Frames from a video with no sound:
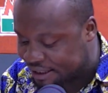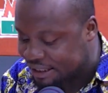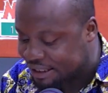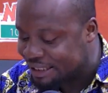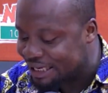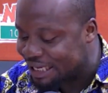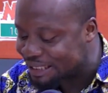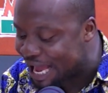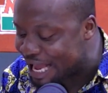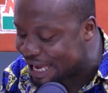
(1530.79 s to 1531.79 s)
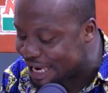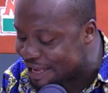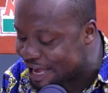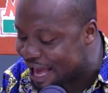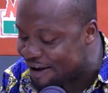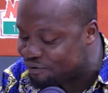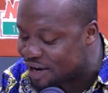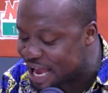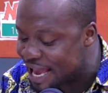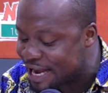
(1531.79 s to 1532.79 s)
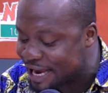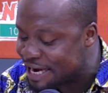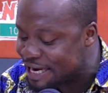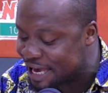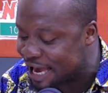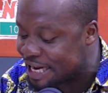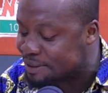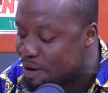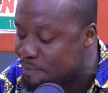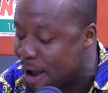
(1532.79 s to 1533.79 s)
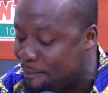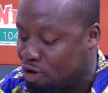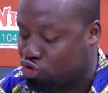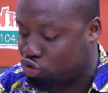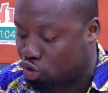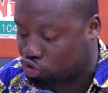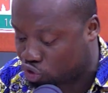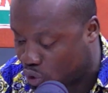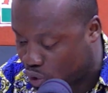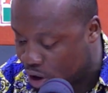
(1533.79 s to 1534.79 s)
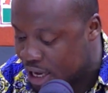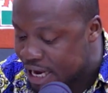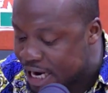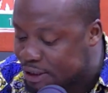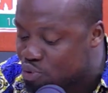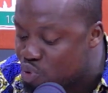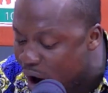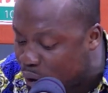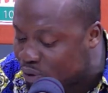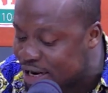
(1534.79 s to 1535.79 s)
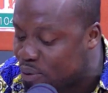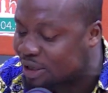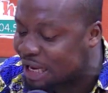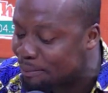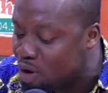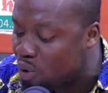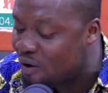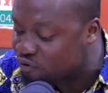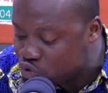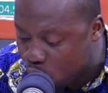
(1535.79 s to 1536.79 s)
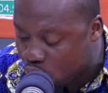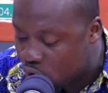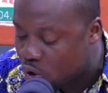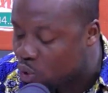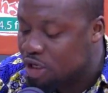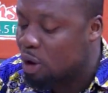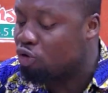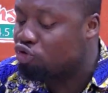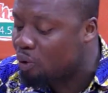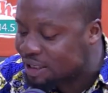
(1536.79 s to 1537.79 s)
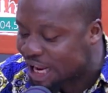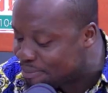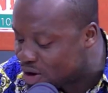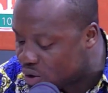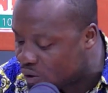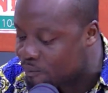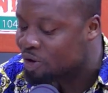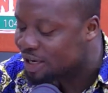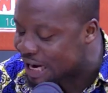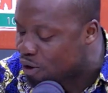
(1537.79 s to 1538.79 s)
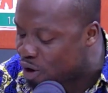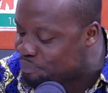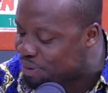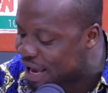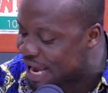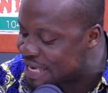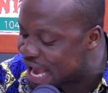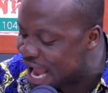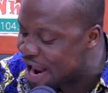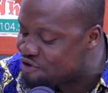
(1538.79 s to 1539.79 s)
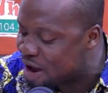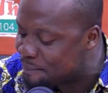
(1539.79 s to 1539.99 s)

na sa egali f1 ya ya kan de etimi e ma no so do so etiwu a wo ye watermelon afuo wo de do watermelon na ope eye edua